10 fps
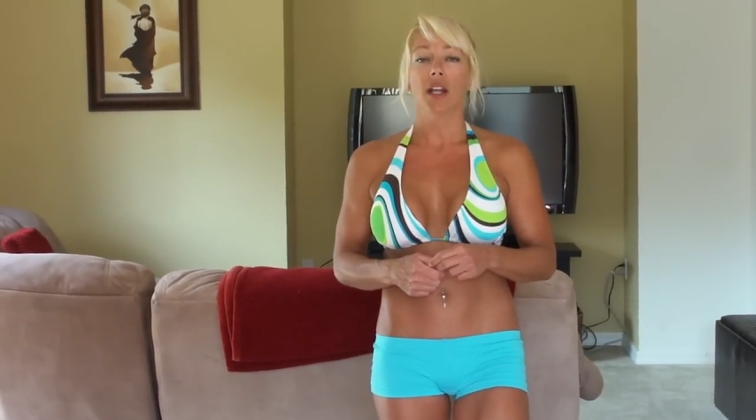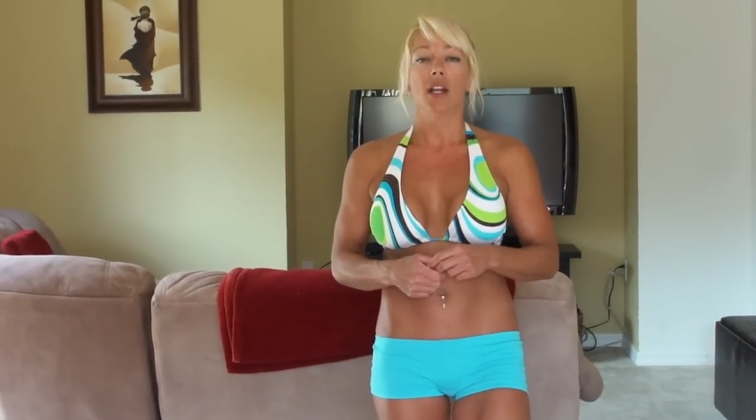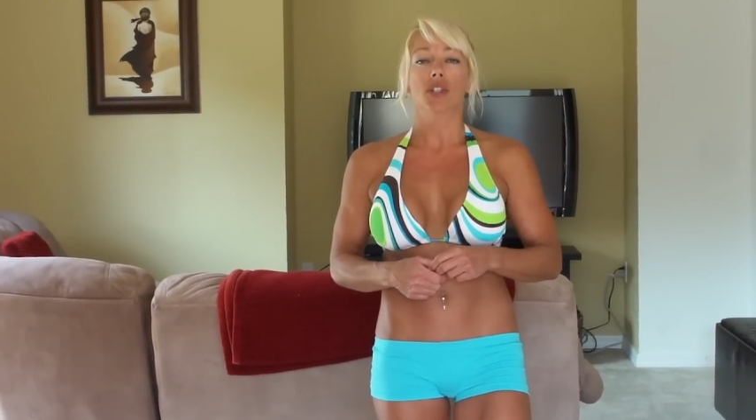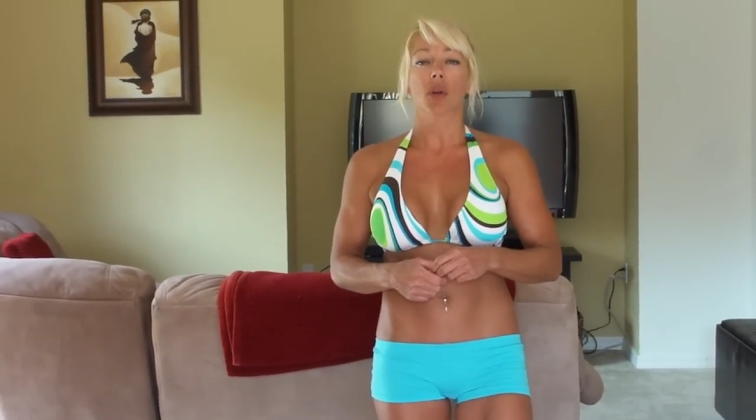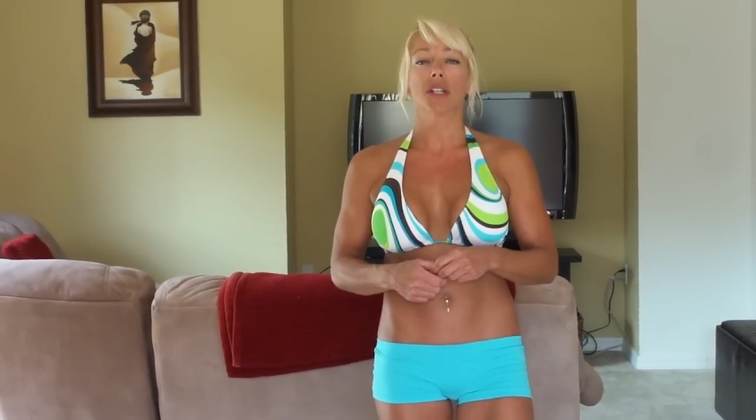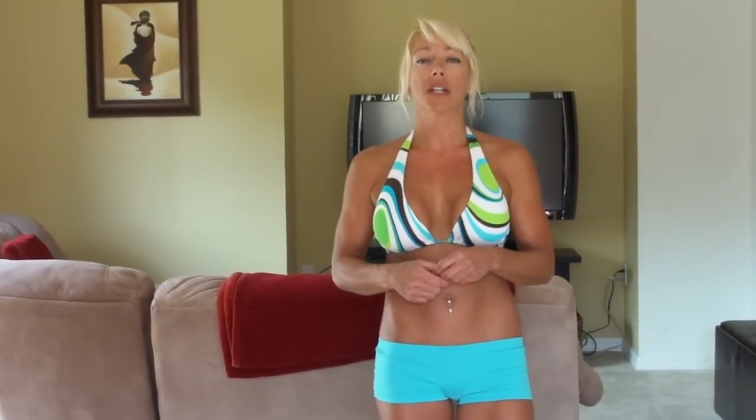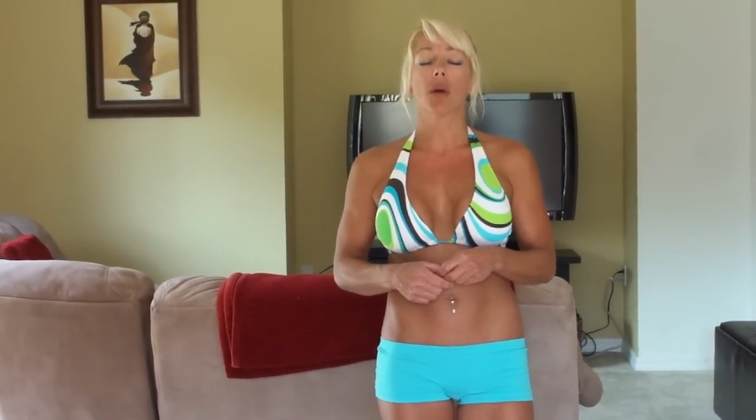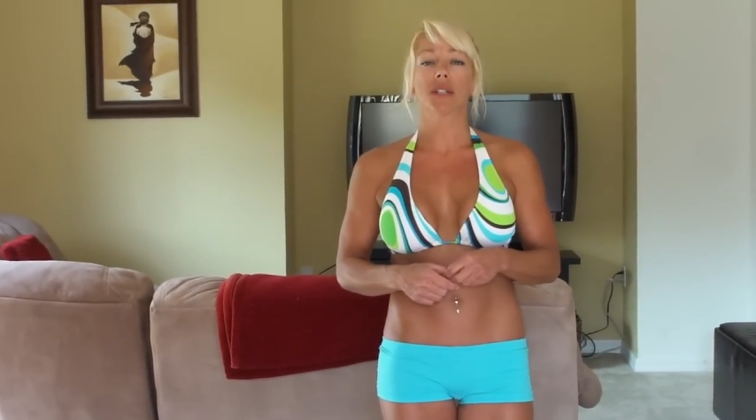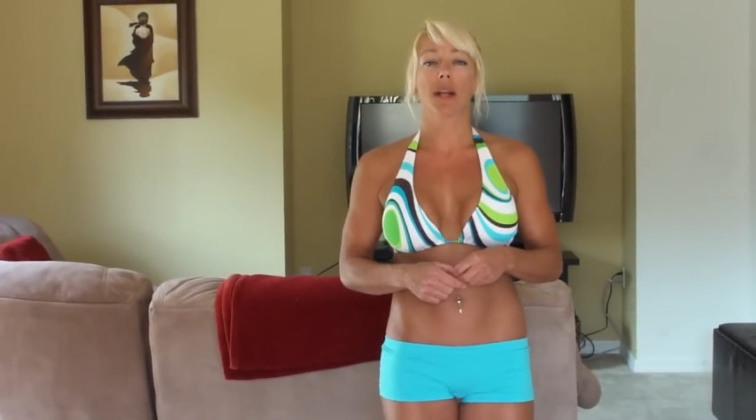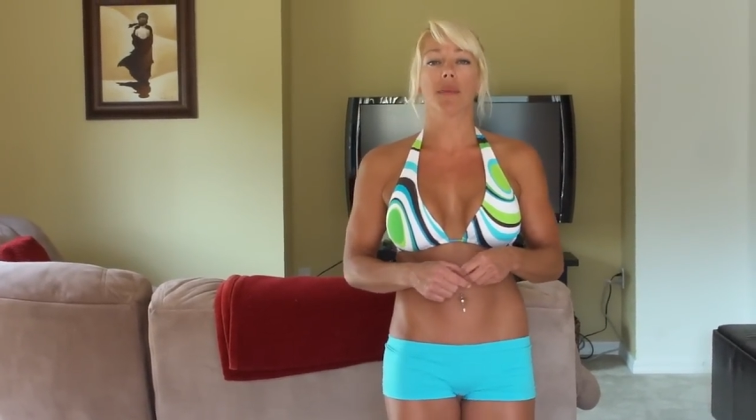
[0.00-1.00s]
So we're going to start
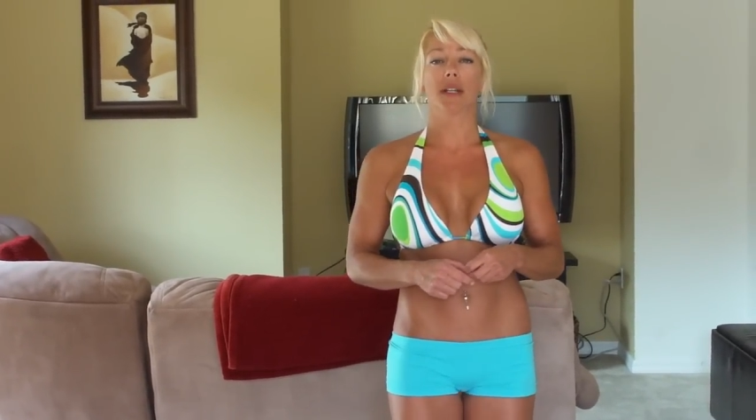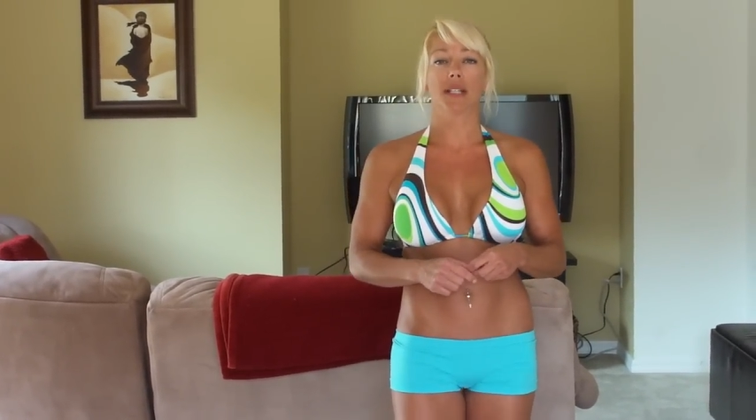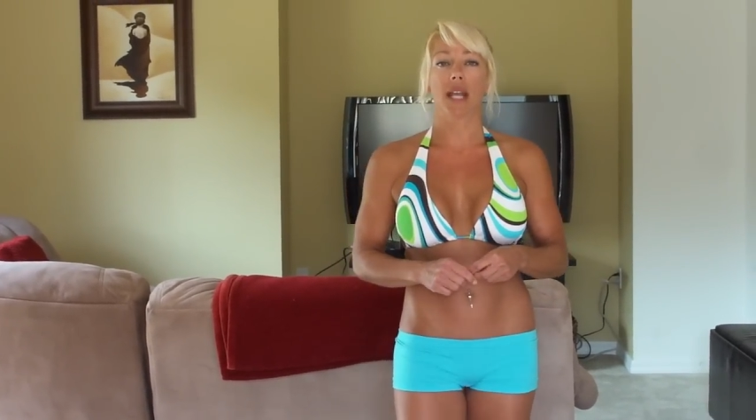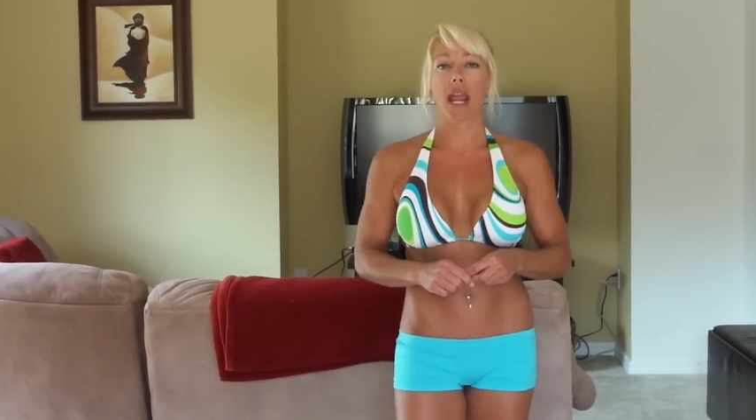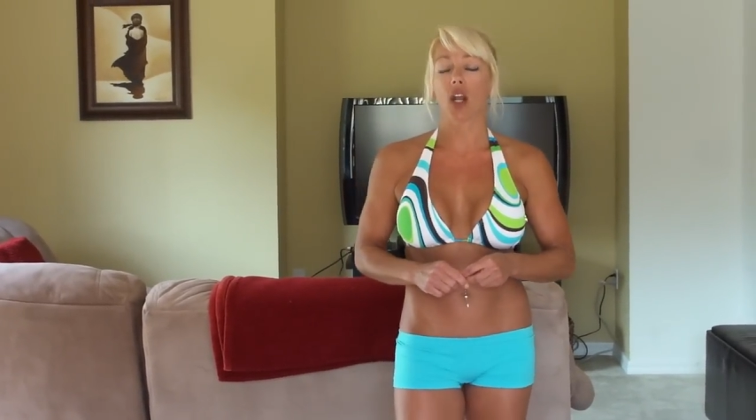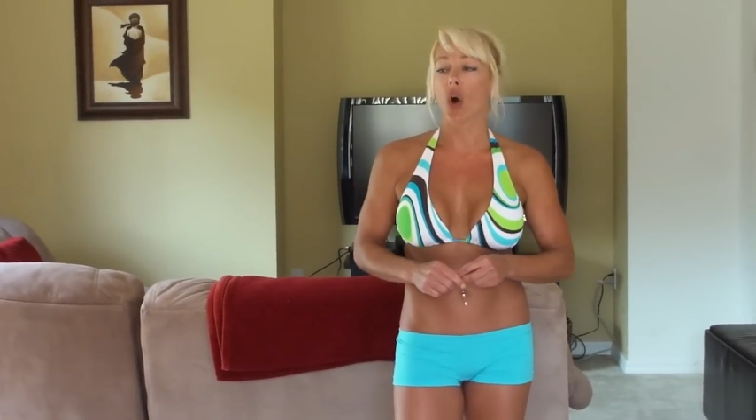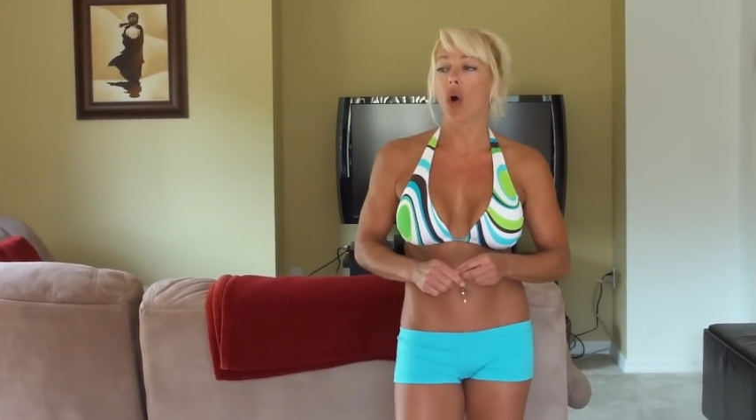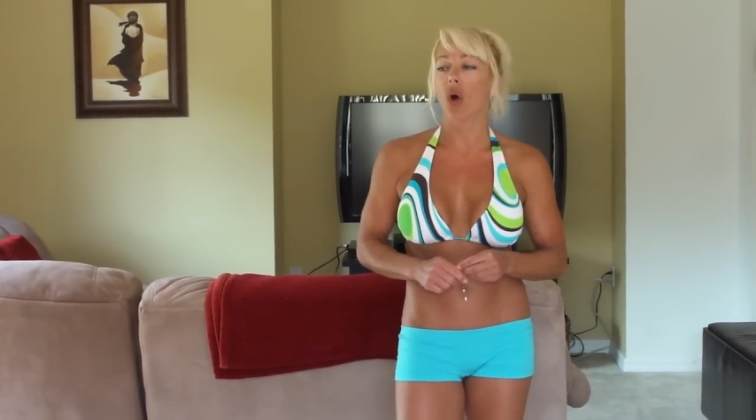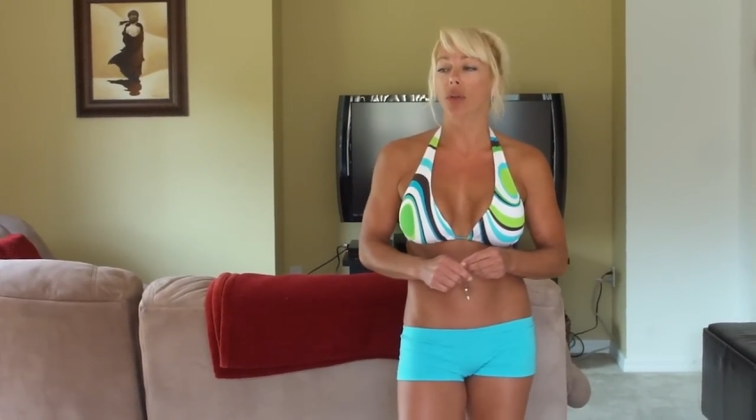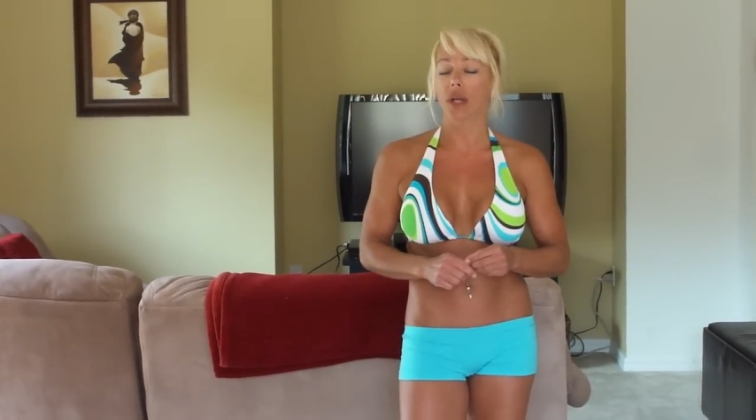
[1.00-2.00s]
with something today
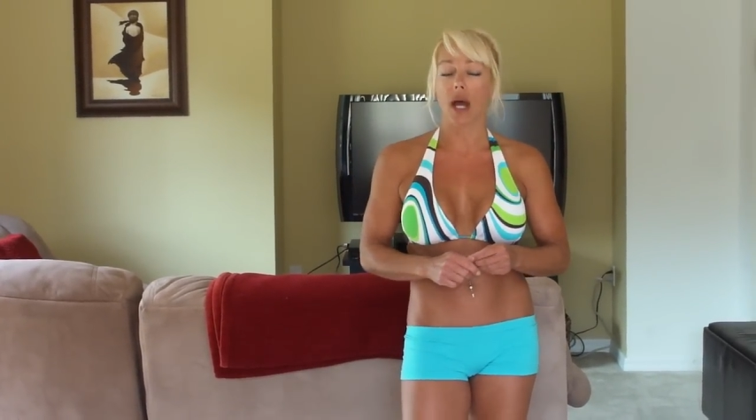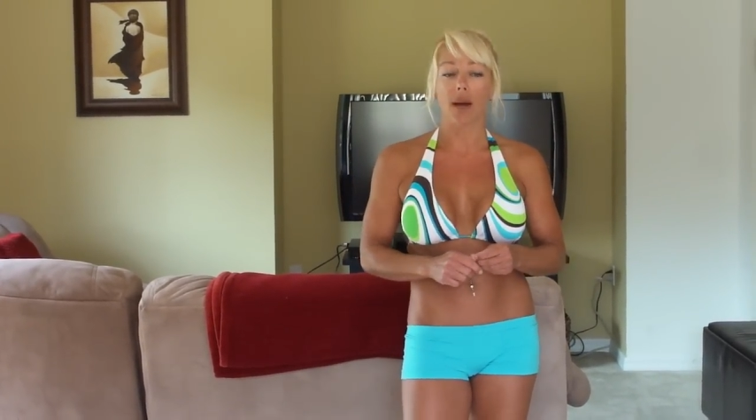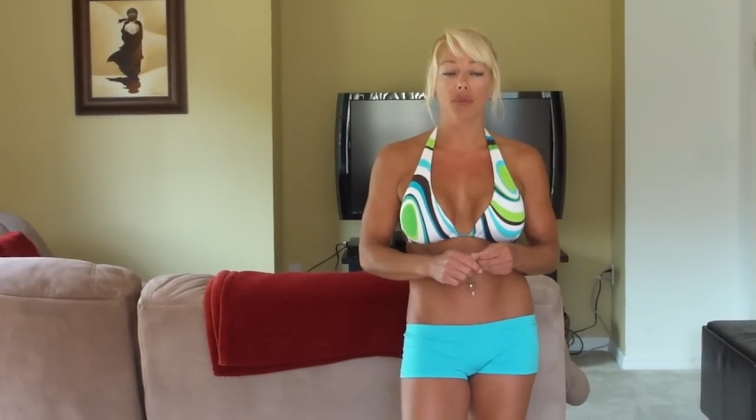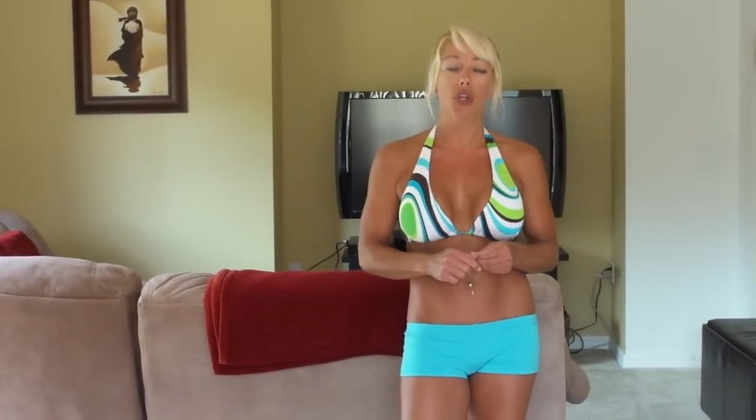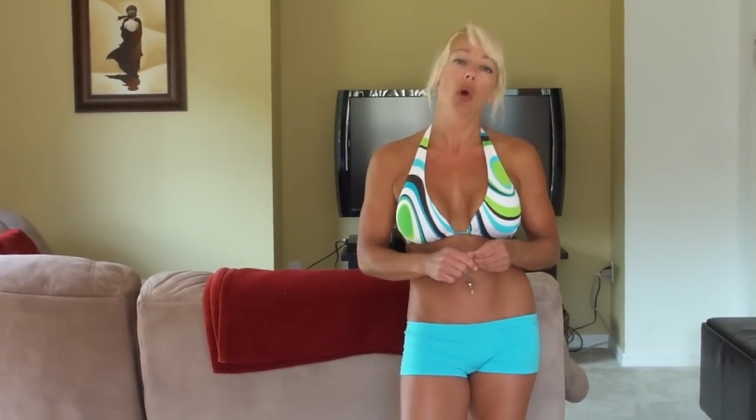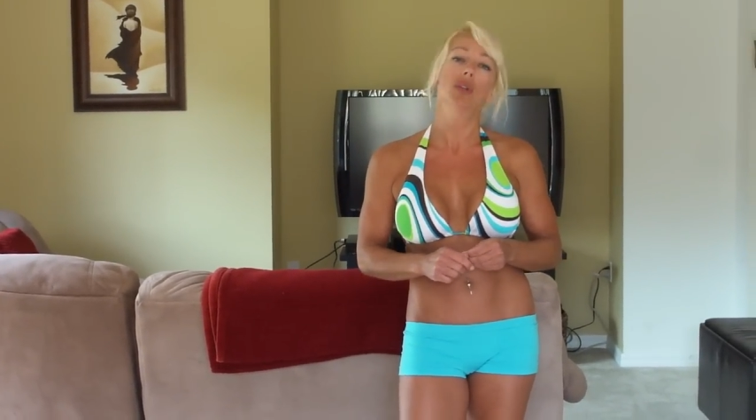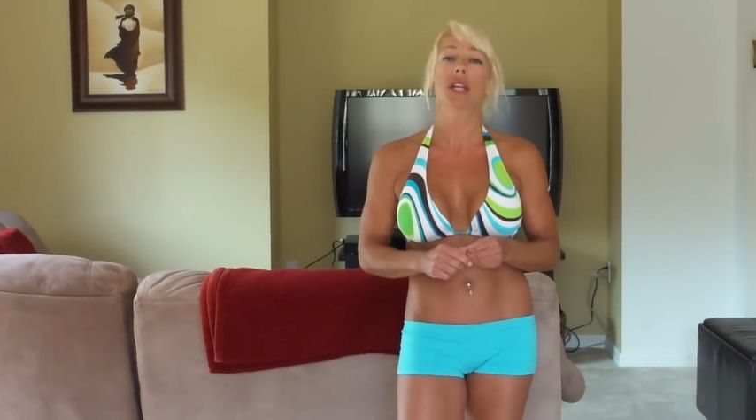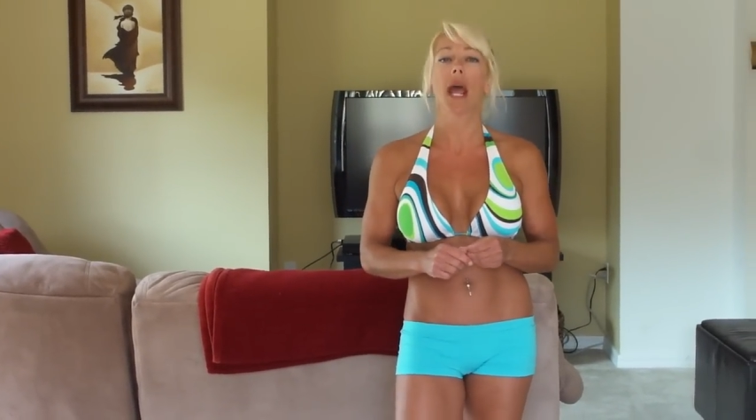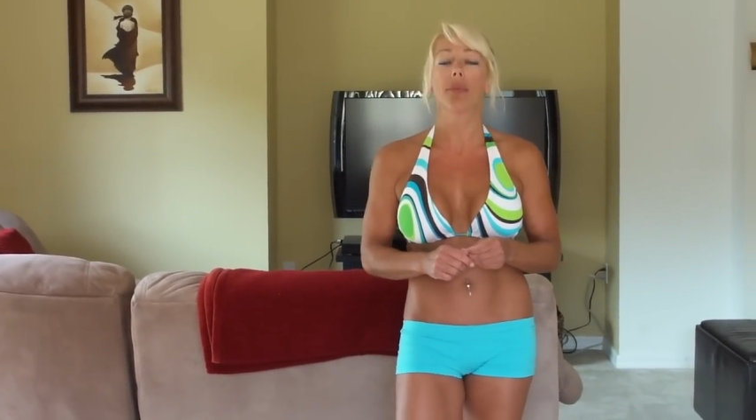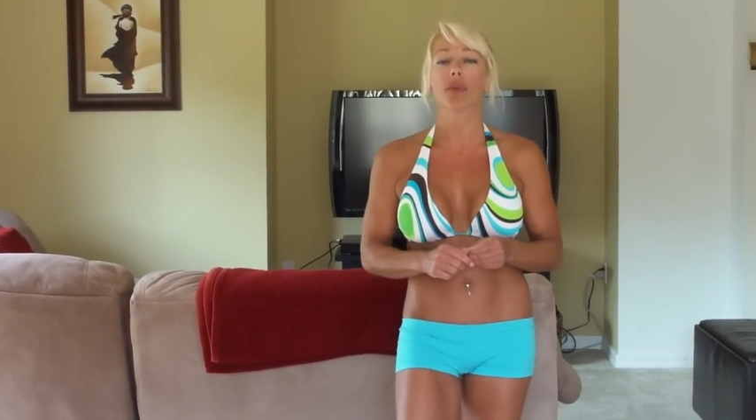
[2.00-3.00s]
called toe
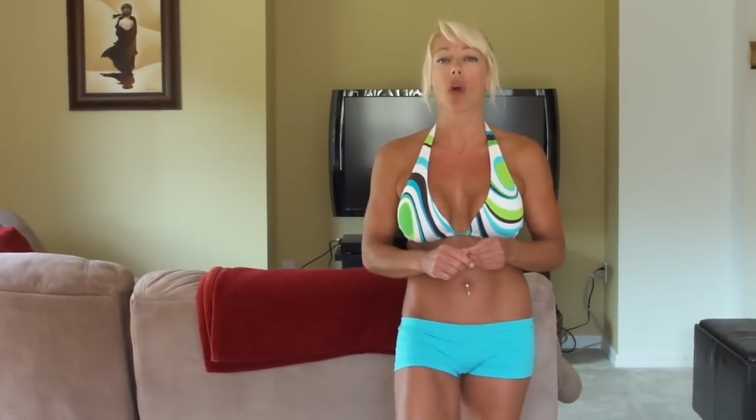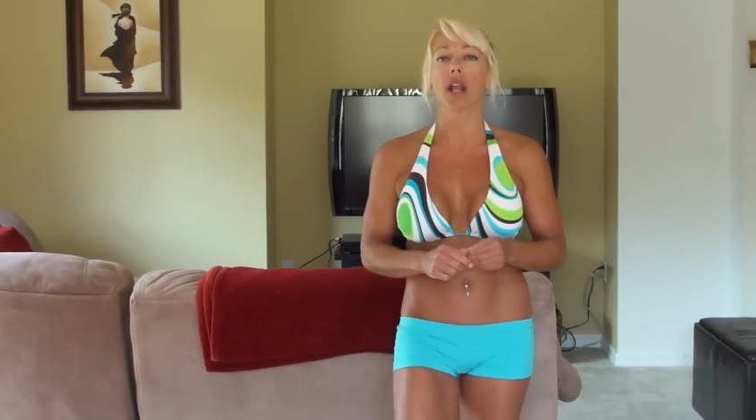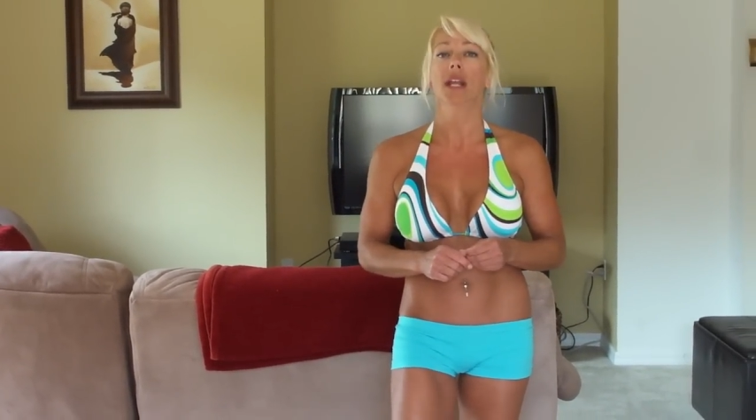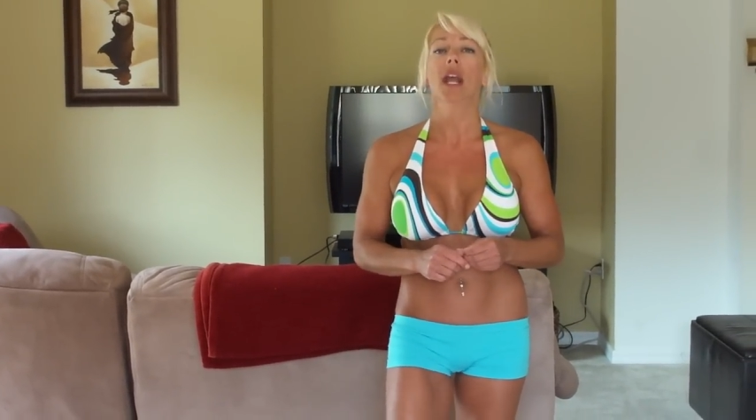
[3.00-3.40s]
tap front,